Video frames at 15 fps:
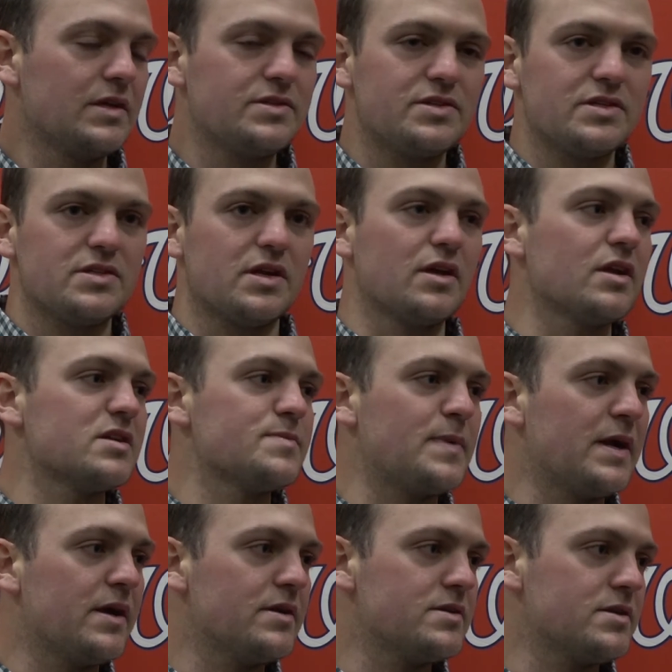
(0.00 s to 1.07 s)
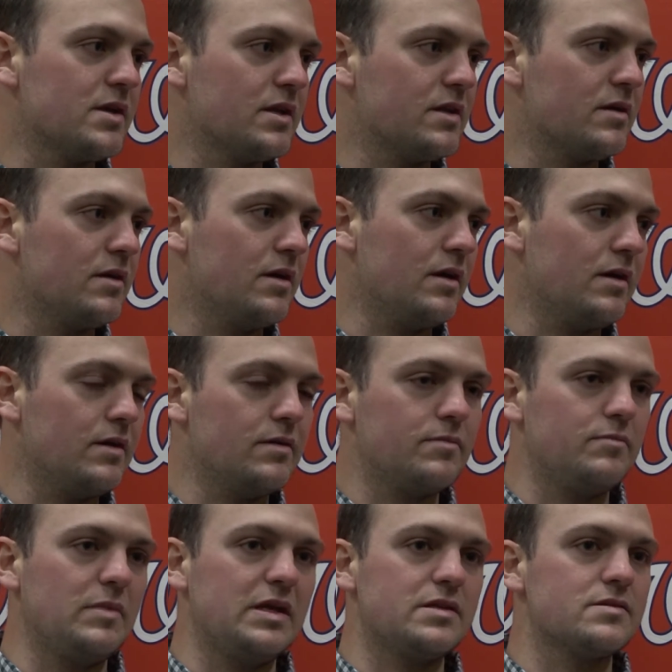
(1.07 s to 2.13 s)
It's just a good experience. You get to
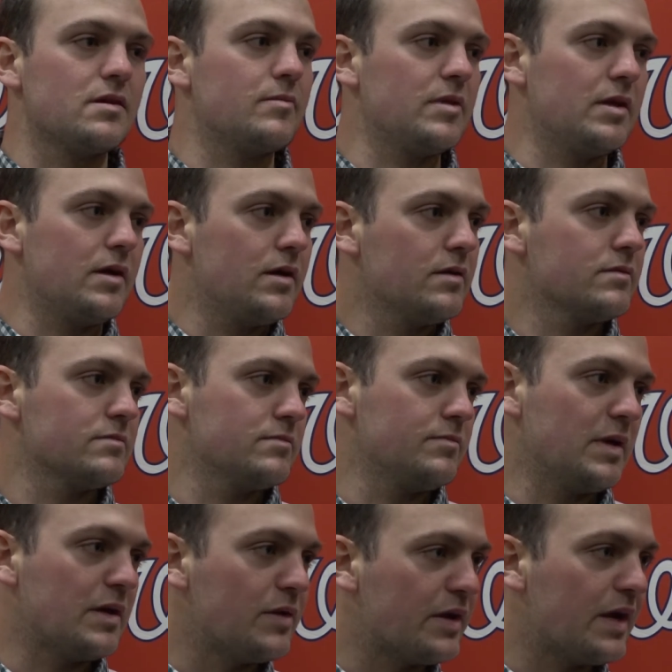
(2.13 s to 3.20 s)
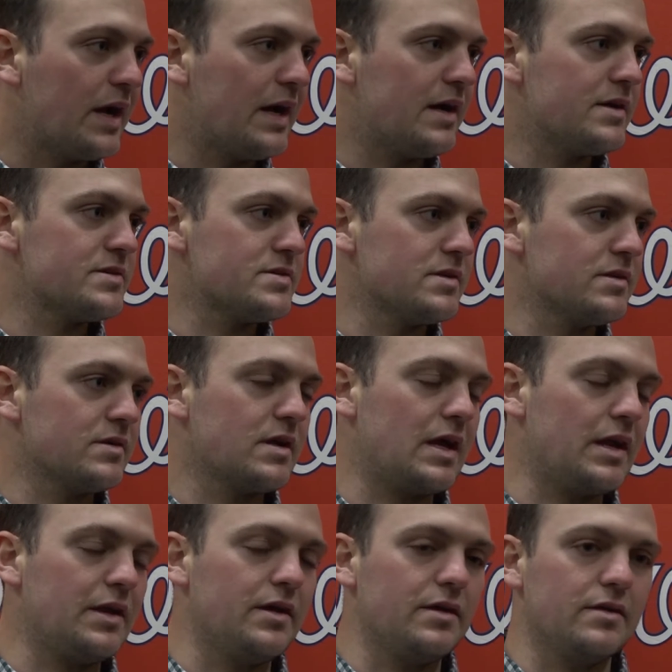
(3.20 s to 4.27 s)
meet some of the big league guys and
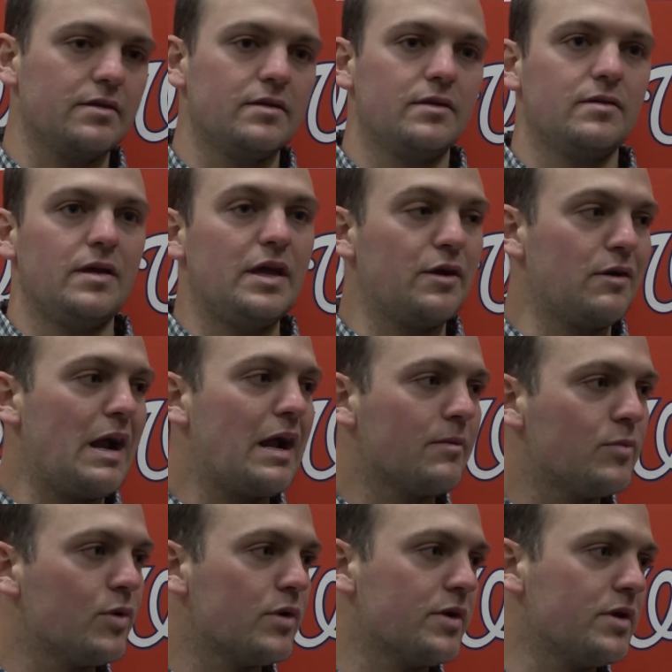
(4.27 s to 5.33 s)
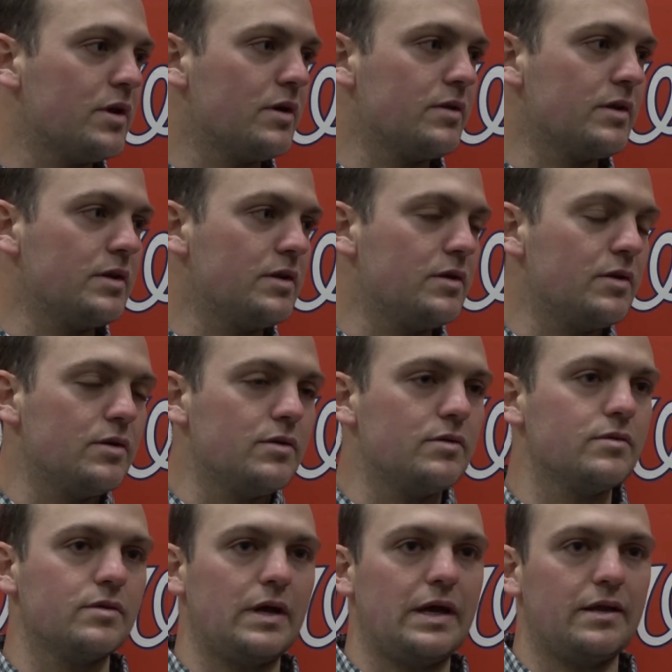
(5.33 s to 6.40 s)
kind of interact more, you know, than you do
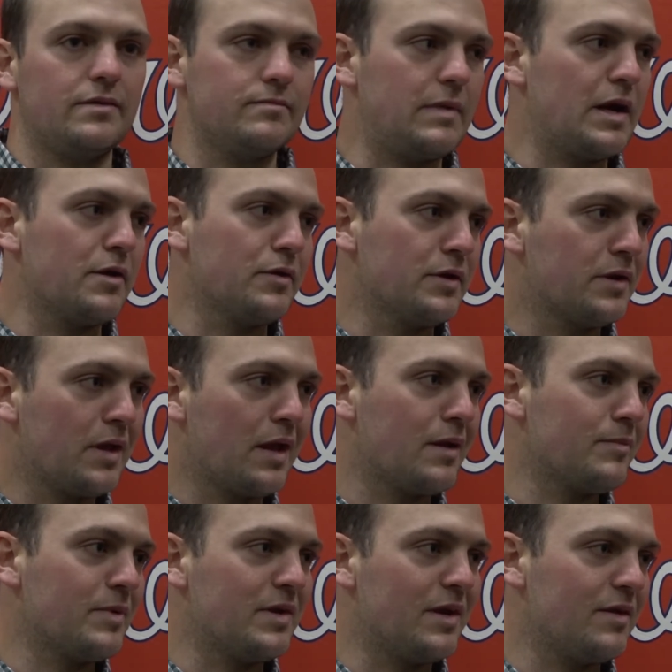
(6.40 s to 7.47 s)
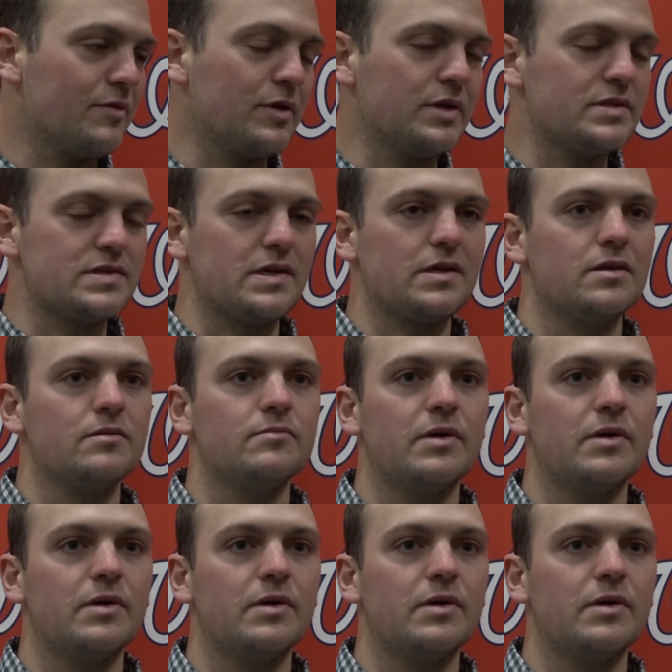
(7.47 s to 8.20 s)
at minor league camp and not really seeing them.